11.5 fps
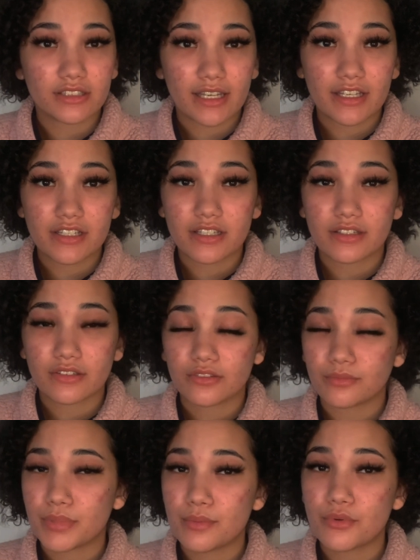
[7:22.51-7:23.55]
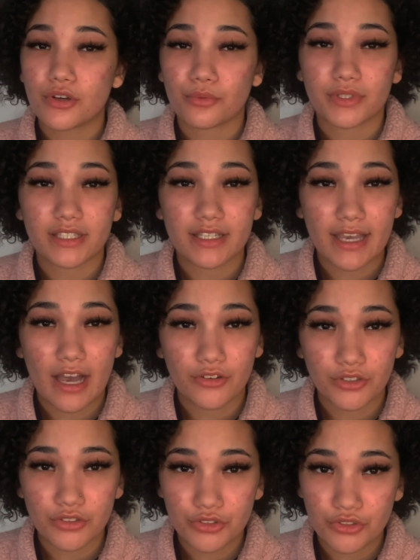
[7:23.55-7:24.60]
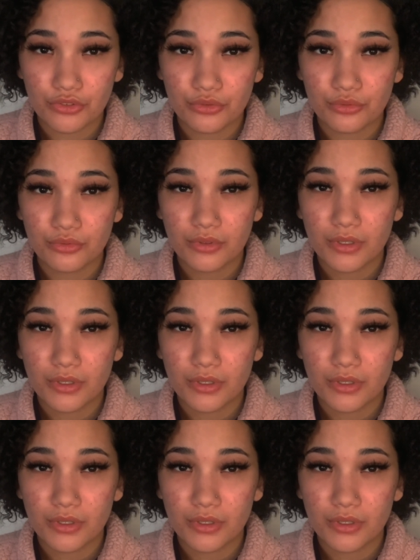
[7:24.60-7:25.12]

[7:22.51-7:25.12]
like people could really count on you,